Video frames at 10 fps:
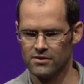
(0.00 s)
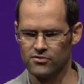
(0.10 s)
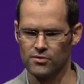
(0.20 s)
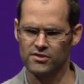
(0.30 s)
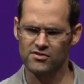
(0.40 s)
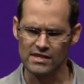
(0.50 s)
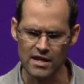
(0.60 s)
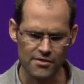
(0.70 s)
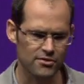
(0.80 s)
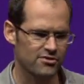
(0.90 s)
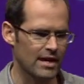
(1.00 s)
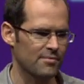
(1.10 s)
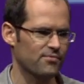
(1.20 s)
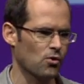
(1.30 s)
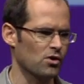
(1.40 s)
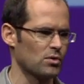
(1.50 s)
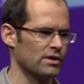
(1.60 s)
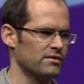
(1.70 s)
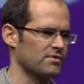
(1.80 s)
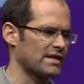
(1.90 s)
So this is another step
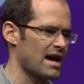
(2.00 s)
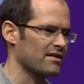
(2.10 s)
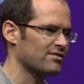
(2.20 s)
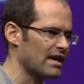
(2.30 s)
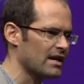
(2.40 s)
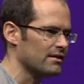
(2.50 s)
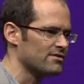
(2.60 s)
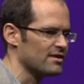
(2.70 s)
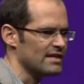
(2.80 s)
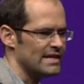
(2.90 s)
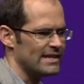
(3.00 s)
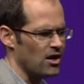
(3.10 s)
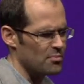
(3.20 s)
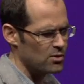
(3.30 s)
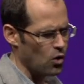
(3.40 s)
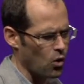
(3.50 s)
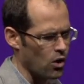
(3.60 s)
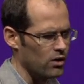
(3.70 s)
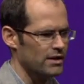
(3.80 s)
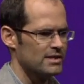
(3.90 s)
forward for Cascades in our
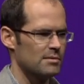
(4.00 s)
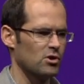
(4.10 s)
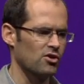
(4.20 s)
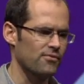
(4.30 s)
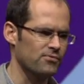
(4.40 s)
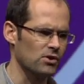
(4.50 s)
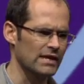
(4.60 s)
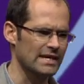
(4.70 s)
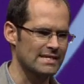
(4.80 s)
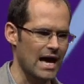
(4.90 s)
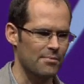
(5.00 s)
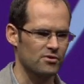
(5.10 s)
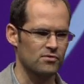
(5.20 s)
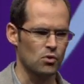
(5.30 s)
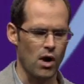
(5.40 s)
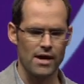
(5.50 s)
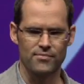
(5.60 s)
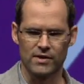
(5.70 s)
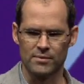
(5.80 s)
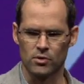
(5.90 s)
goal to build a fully adaptive UI
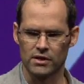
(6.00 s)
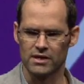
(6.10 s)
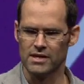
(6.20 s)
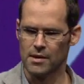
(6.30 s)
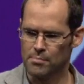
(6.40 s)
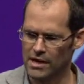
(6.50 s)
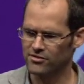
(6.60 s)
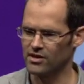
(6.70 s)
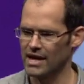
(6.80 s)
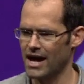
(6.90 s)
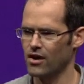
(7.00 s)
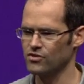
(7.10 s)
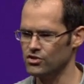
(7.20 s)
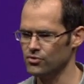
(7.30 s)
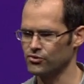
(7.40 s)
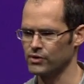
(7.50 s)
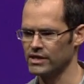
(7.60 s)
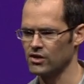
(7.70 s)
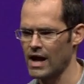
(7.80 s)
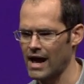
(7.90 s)
framework based on how the user
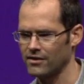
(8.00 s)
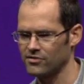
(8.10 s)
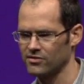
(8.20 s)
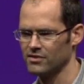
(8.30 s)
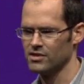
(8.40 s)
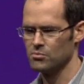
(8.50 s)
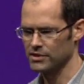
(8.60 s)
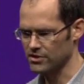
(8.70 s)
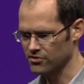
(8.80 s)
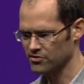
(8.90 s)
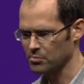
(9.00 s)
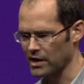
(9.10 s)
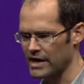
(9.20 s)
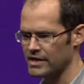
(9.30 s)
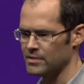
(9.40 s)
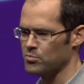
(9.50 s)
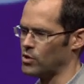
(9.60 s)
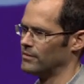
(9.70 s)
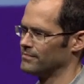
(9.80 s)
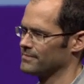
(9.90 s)
interacts with their display and
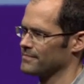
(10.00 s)
input.